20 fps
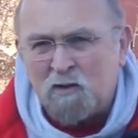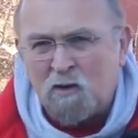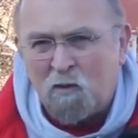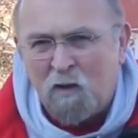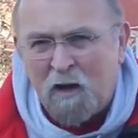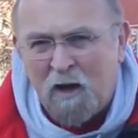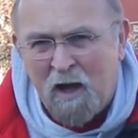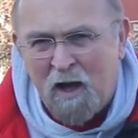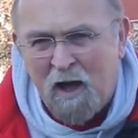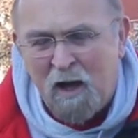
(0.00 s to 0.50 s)
So
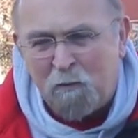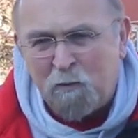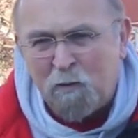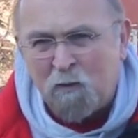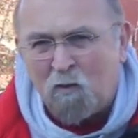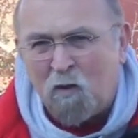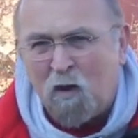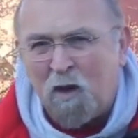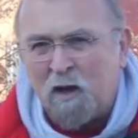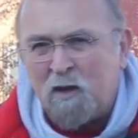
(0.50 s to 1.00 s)
what
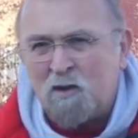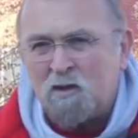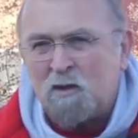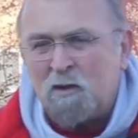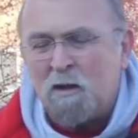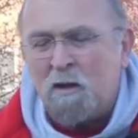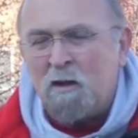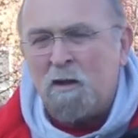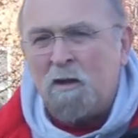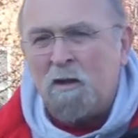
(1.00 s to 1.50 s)
happened was,
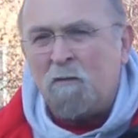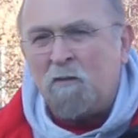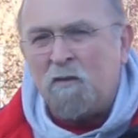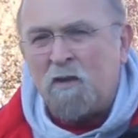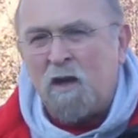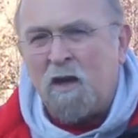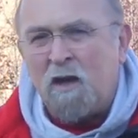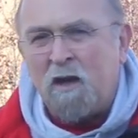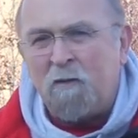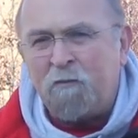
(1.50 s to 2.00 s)

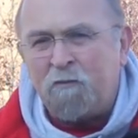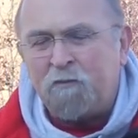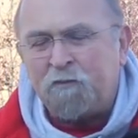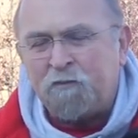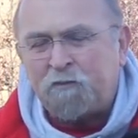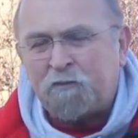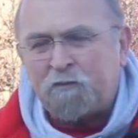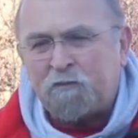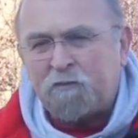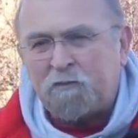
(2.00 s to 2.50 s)
the
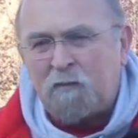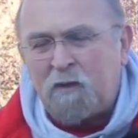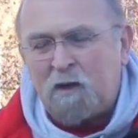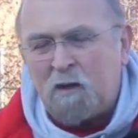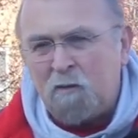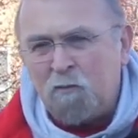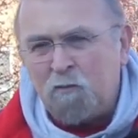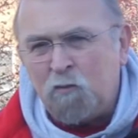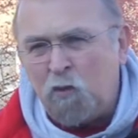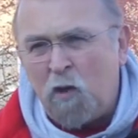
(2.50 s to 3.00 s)

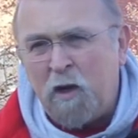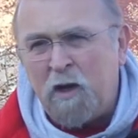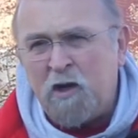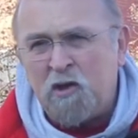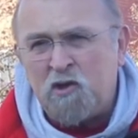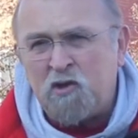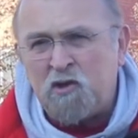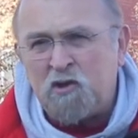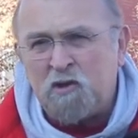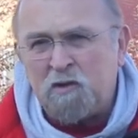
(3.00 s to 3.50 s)

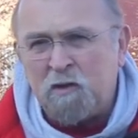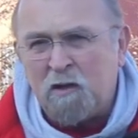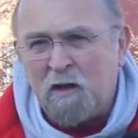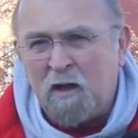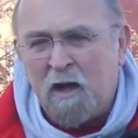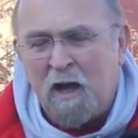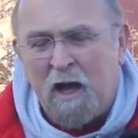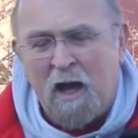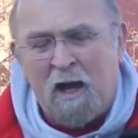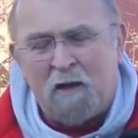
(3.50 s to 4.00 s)
British
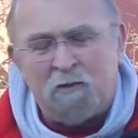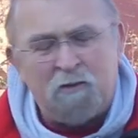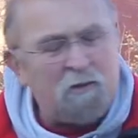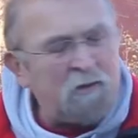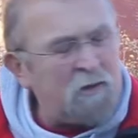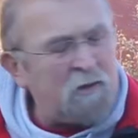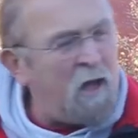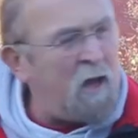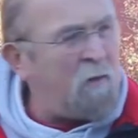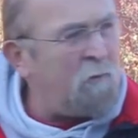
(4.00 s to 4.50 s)
had
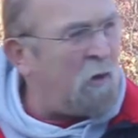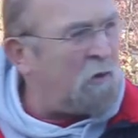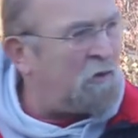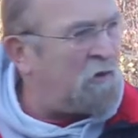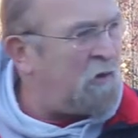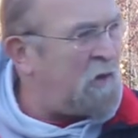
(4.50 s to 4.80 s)
their gunboats.